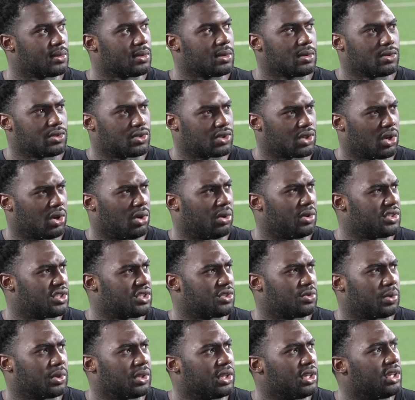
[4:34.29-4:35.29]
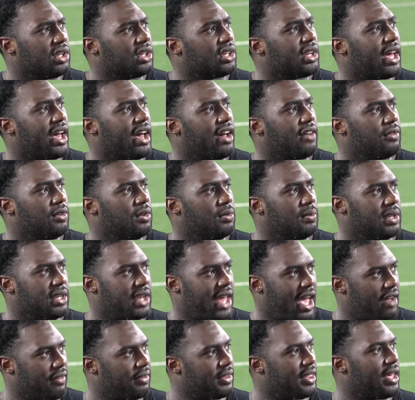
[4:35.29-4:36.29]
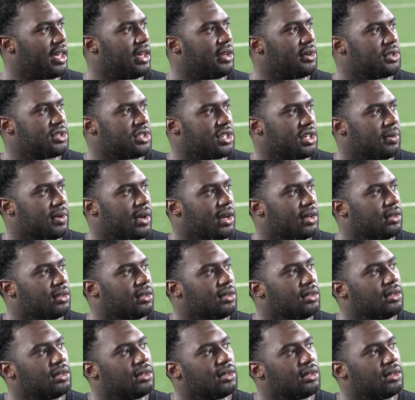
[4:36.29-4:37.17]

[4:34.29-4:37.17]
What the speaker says: So it's just really good to have him and having that energy around.